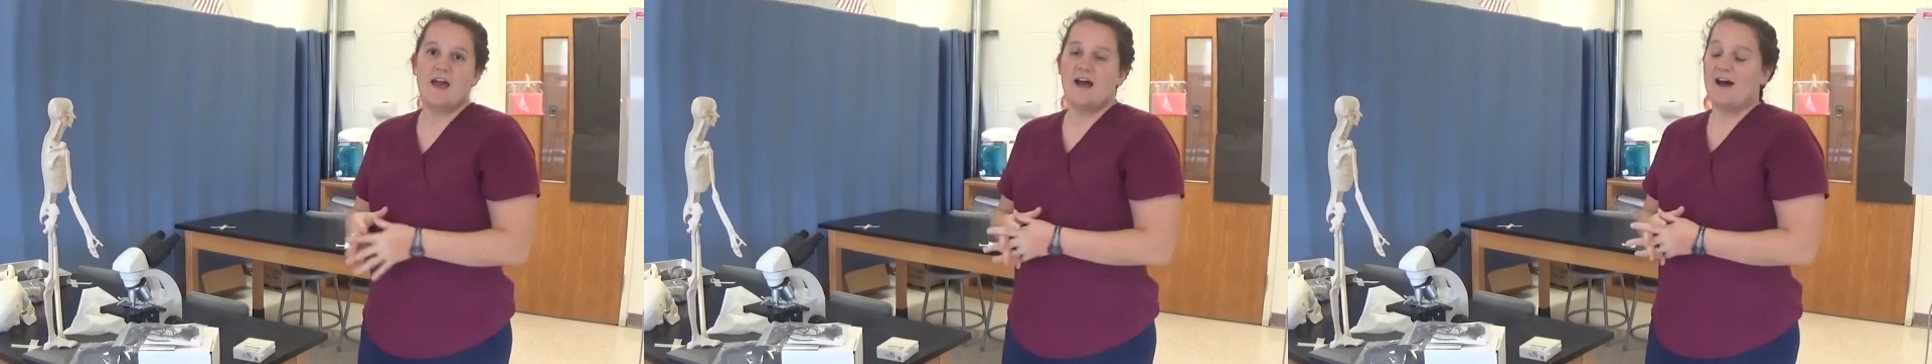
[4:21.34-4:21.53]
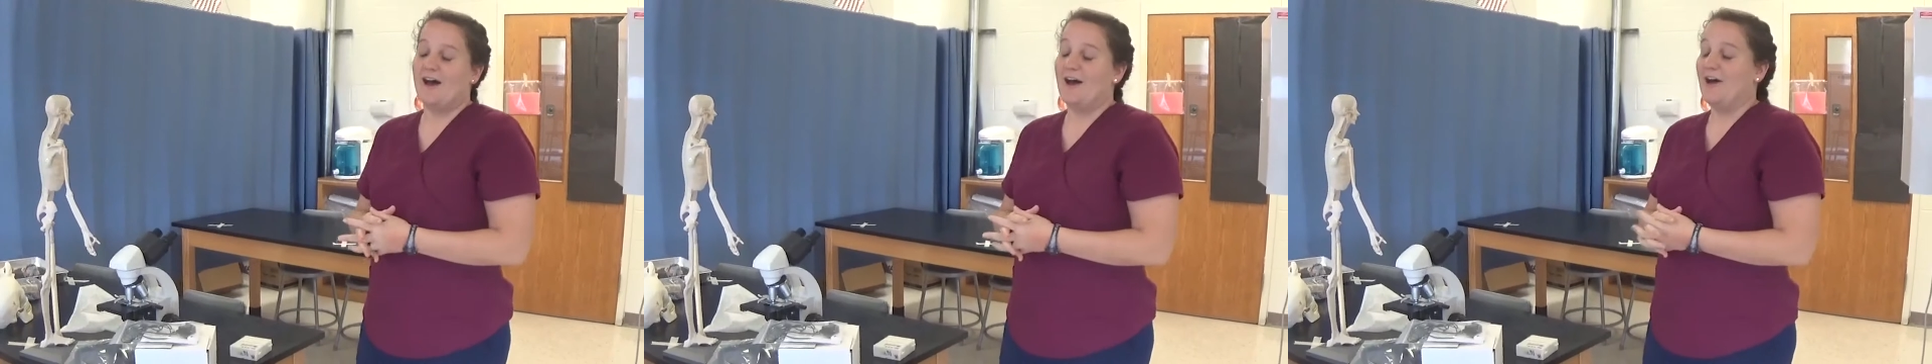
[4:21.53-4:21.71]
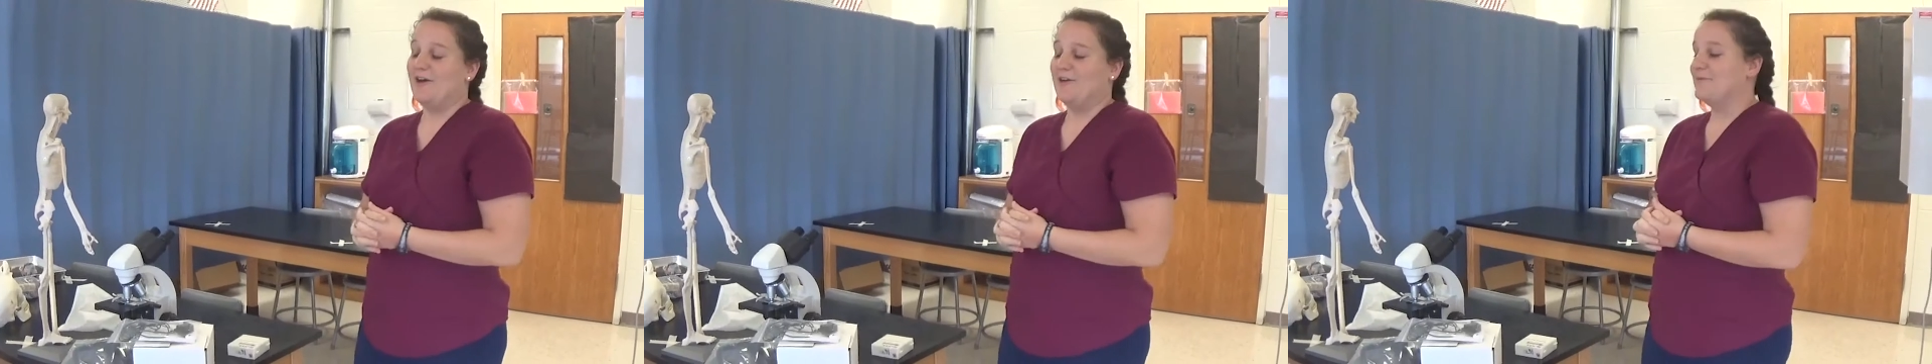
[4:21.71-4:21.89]

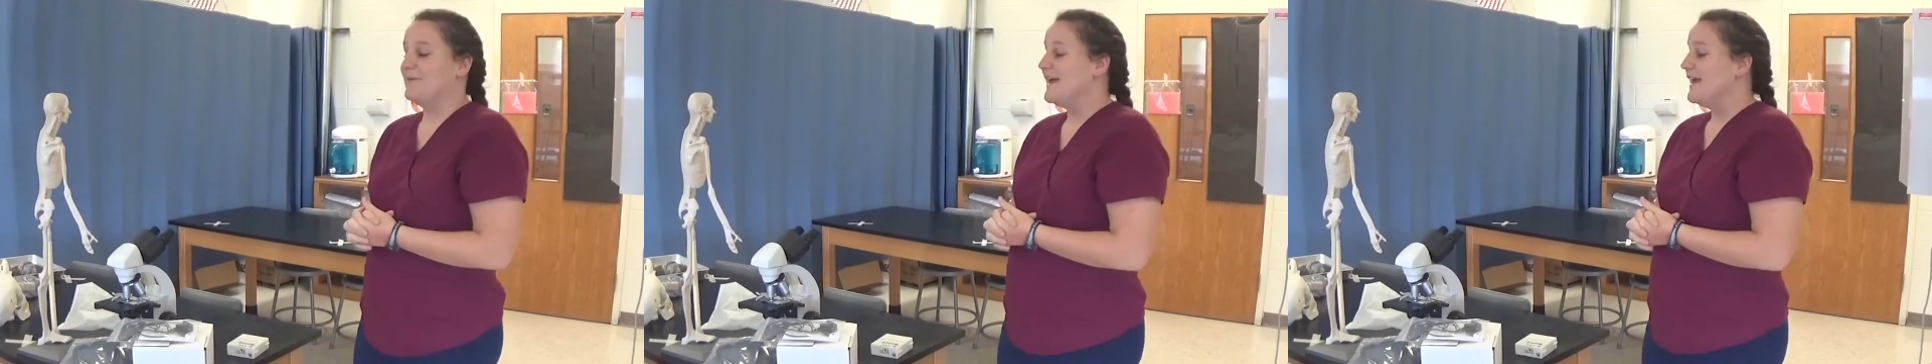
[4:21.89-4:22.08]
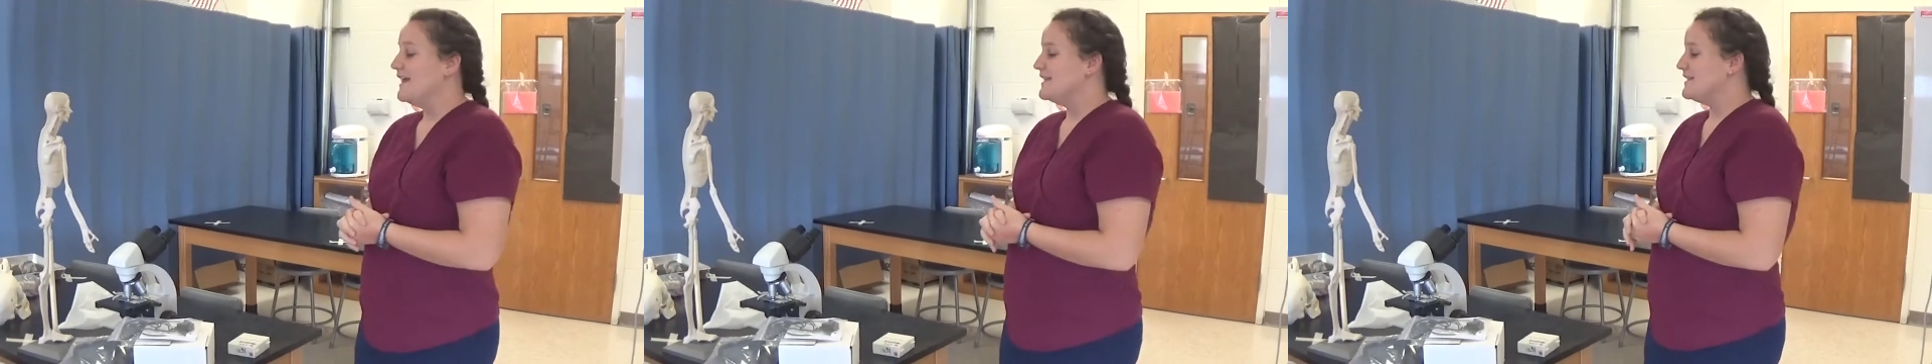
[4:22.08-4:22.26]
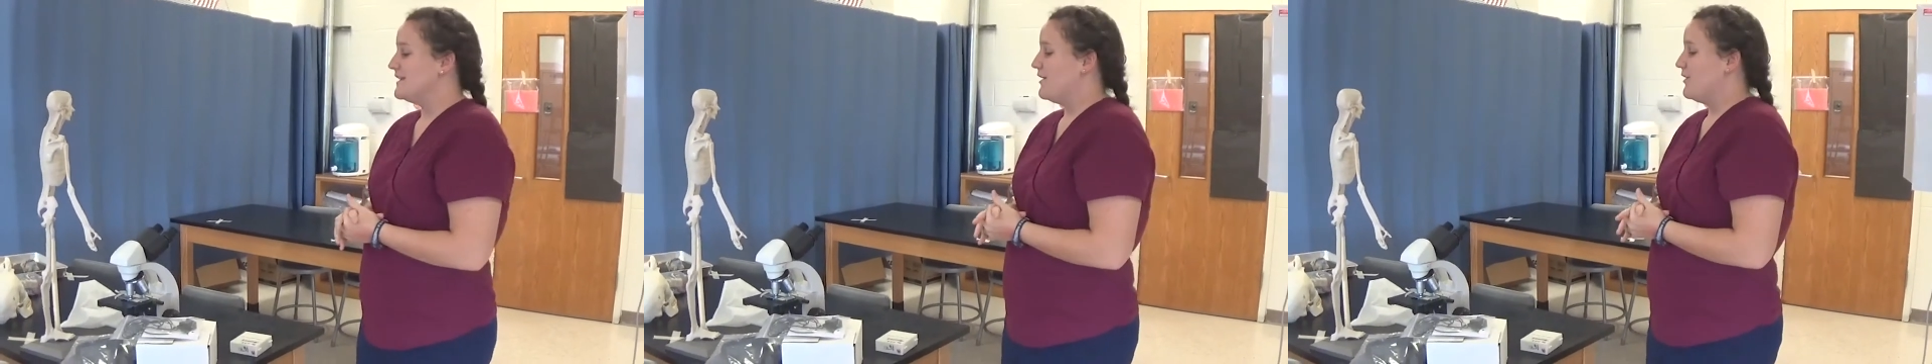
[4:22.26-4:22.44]
Um,
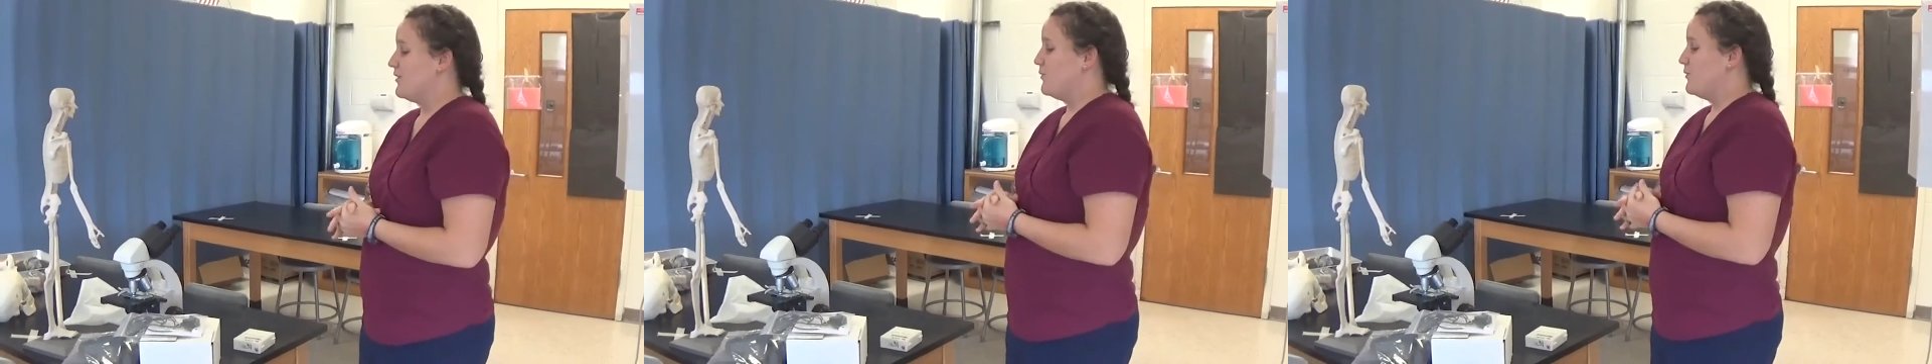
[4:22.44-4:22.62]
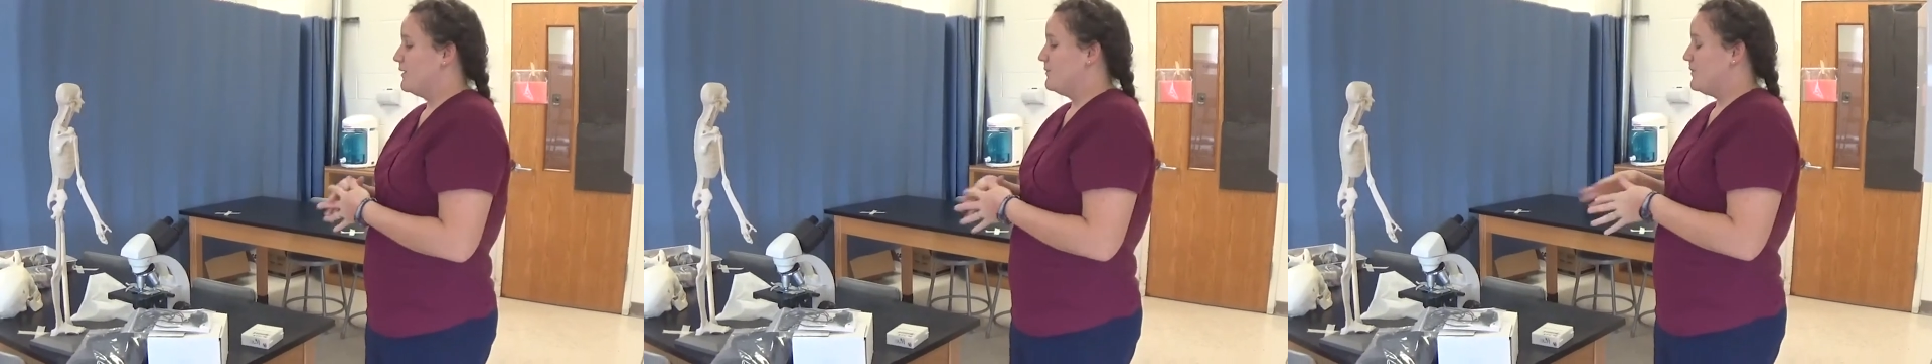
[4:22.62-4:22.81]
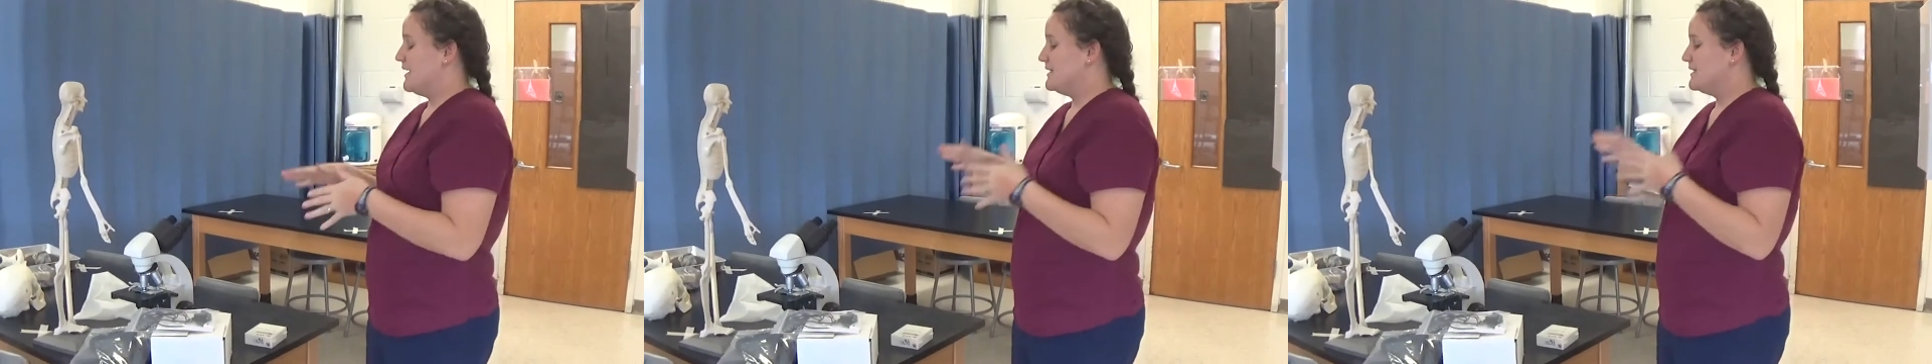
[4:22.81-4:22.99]
so
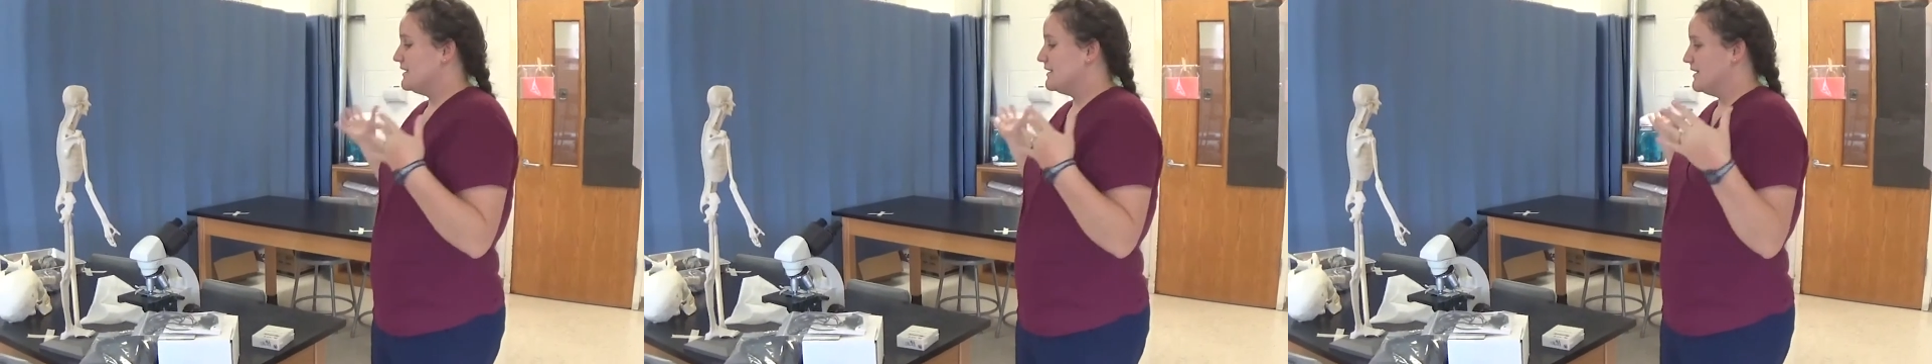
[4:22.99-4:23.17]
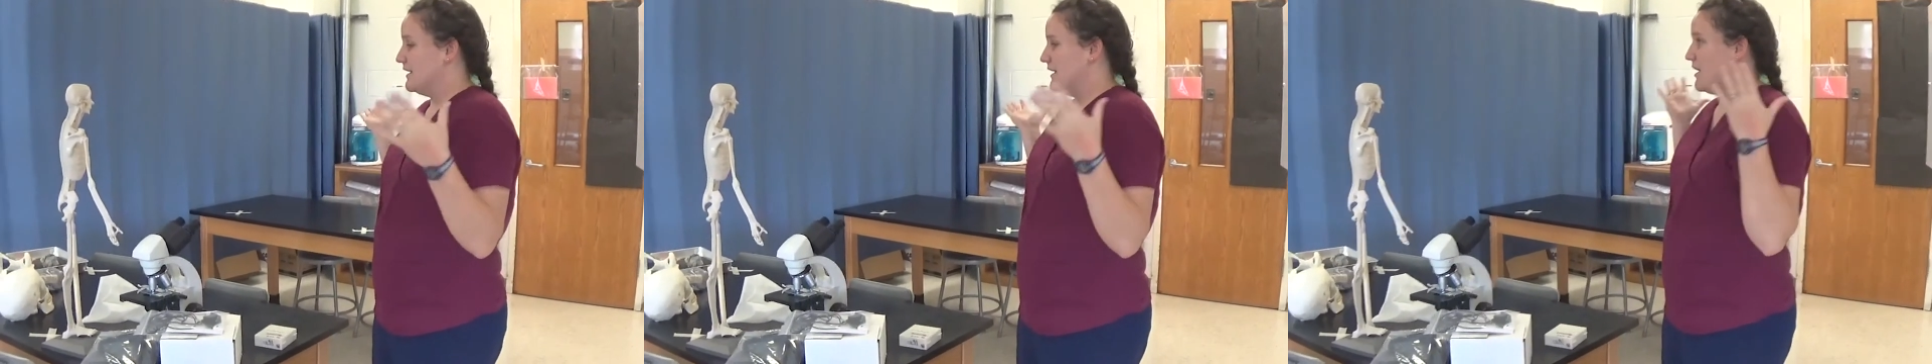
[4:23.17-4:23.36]
we basically